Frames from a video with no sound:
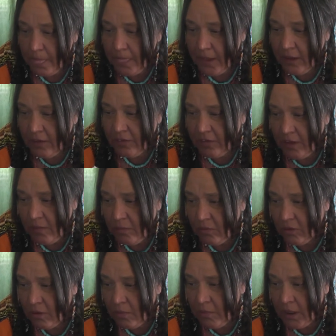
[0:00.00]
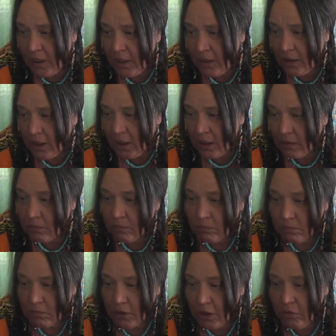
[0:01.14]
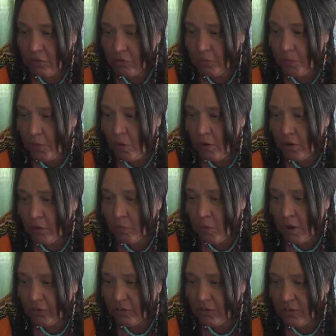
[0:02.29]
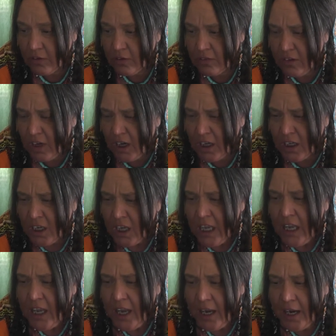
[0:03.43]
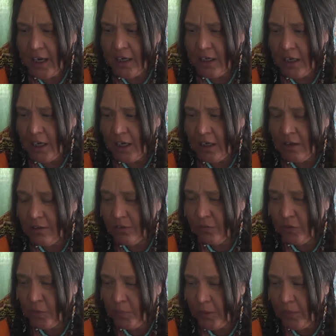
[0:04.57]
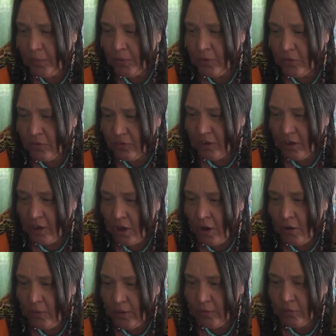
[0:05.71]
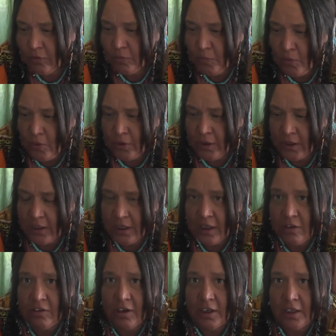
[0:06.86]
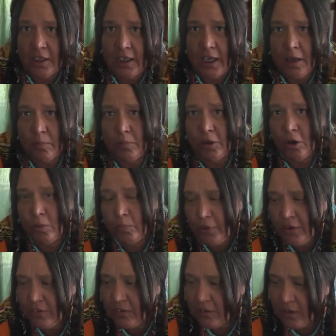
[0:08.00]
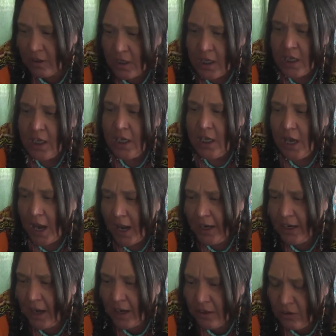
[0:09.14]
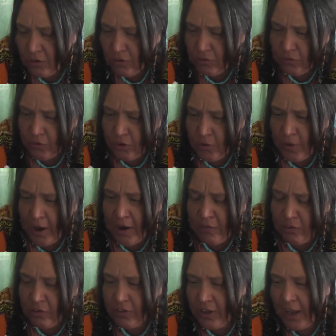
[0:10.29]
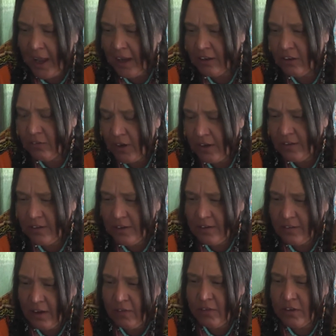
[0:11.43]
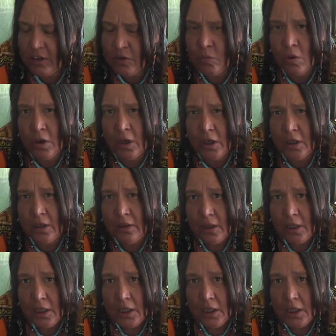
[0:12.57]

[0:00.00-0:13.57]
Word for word: it seems to me that he was born in Washington State. And, and for people who said, oh, he was born in Kenya and he can't be our president, I got news for you. After the Act of 1871,